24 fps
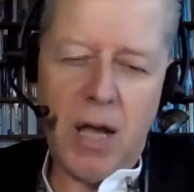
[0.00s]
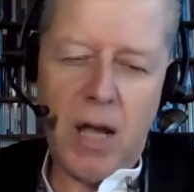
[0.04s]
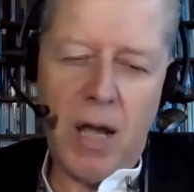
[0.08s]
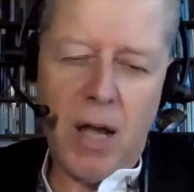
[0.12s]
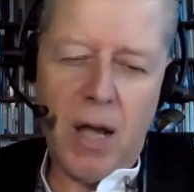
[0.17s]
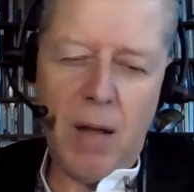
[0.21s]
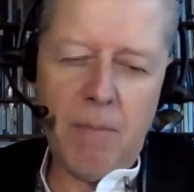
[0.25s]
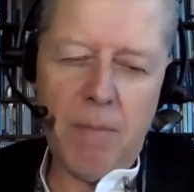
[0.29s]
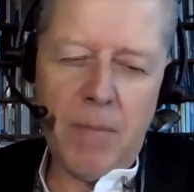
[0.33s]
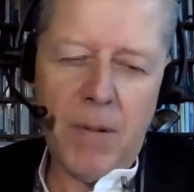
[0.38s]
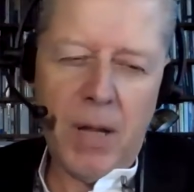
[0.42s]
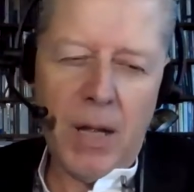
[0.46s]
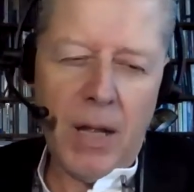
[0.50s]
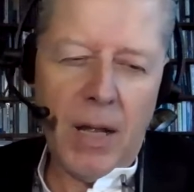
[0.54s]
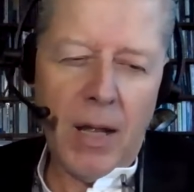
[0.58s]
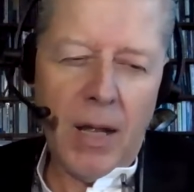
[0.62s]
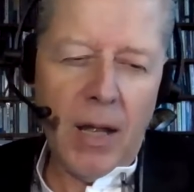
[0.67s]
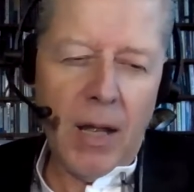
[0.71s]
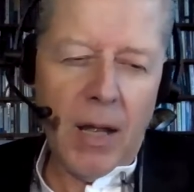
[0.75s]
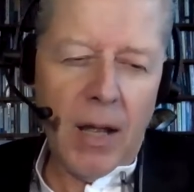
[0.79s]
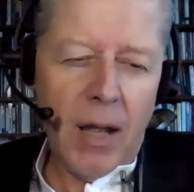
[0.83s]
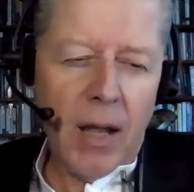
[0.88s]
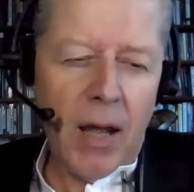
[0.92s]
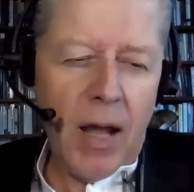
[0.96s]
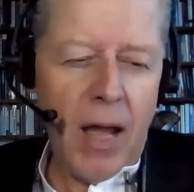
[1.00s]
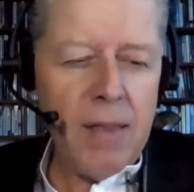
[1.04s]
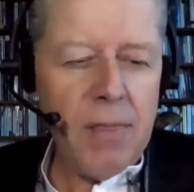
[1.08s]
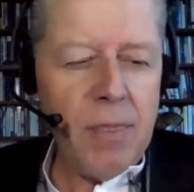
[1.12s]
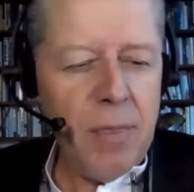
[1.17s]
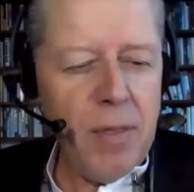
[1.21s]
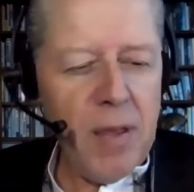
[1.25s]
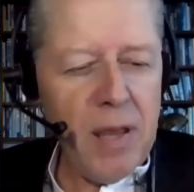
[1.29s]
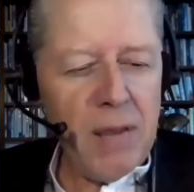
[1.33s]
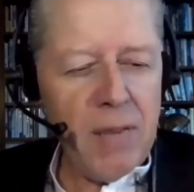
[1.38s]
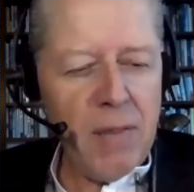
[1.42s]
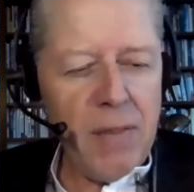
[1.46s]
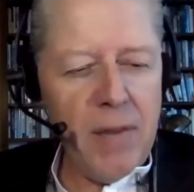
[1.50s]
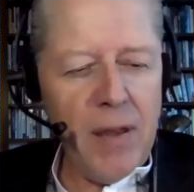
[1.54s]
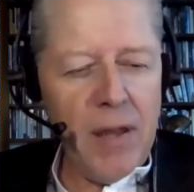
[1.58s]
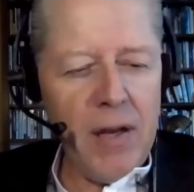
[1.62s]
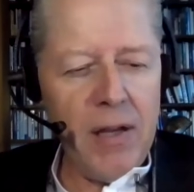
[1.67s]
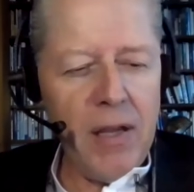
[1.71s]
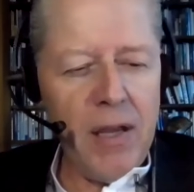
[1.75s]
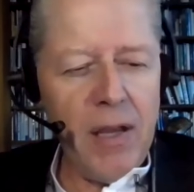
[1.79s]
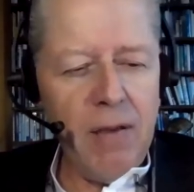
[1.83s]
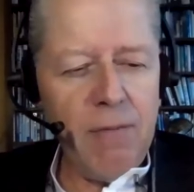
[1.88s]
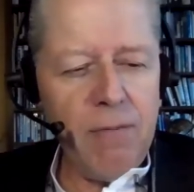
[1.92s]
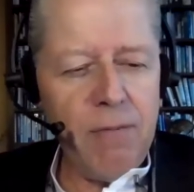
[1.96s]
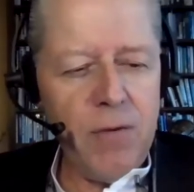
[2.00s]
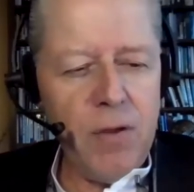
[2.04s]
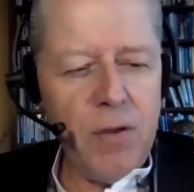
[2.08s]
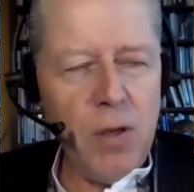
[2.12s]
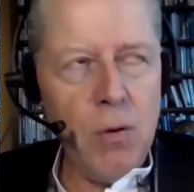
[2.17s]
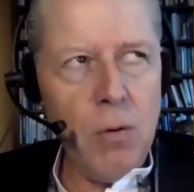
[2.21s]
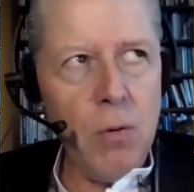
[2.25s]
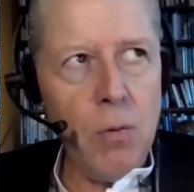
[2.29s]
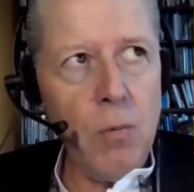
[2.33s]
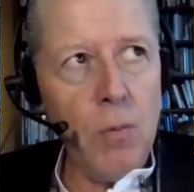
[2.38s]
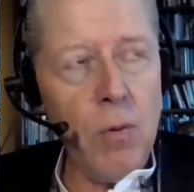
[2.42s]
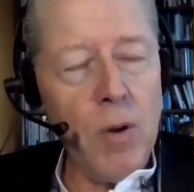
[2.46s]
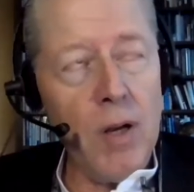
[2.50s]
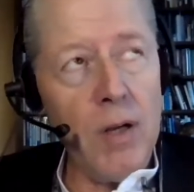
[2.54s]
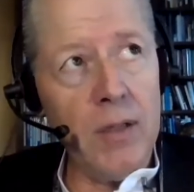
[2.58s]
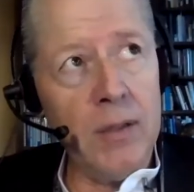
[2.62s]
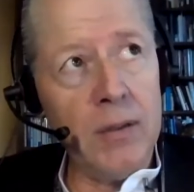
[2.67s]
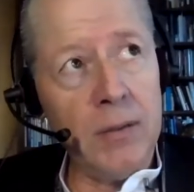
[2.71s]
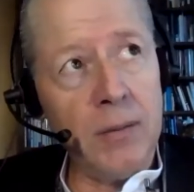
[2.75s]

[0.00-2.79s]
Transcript: I think that if you